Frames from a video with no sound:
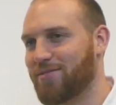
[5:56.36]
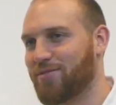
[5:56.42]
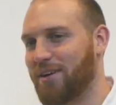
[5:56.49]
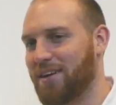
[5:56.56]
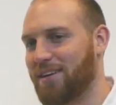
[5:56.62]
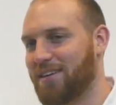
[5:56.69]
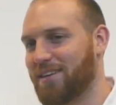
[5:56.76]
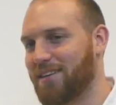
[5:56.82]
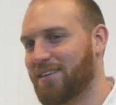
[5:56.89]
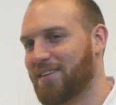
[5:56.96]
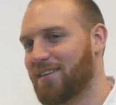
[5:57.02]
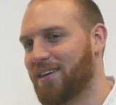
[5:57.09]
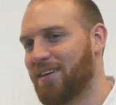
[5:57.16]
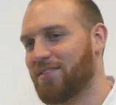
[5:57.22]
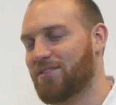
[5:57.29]
finally
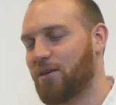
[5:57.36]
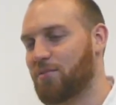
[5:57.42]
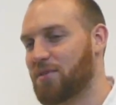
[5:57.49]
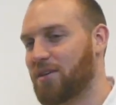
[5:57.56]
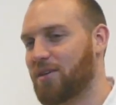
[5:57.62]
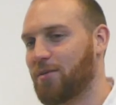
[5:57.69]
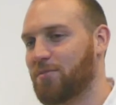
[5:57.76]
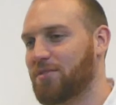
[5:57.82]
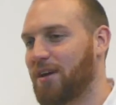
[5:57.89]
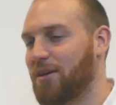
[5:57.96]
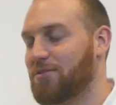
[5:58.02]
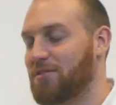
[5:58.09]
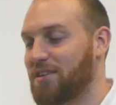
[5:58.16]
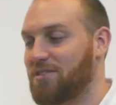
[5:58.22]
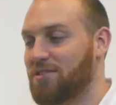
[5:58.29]
something comes
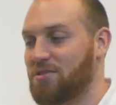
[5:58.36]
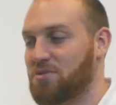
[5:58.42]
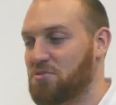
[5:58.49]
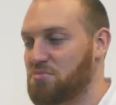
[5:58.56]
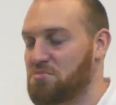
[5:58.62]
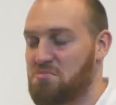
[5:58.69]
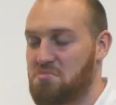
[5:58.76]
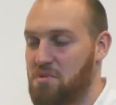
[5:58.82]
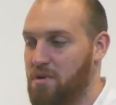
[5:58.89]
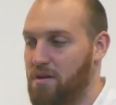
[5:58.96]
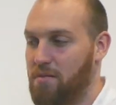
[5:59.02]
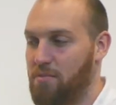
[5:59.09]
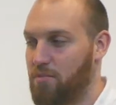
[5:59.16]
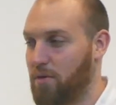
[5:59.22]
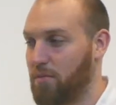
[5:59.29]
out that you
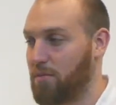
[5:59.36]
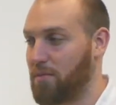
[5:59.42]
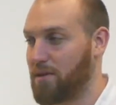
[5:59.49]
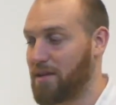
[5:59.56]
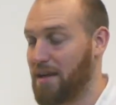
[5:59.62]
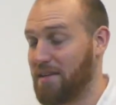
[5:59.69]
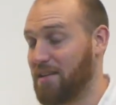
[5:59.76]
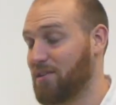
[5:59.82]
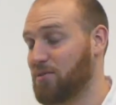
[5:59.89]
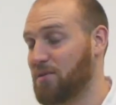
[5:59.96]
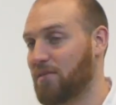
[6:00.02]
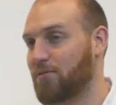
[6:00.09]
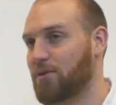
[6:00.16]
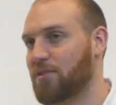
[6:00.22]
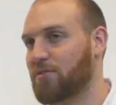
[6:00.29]
probably that you
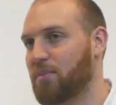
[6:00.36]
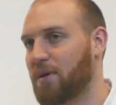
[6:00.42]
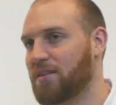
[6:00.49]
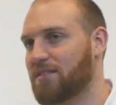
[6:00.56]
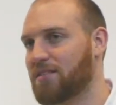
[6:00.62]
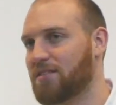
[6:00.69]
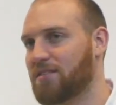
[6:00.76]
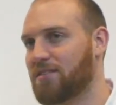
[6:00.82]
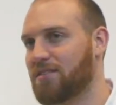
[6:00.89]
never expected.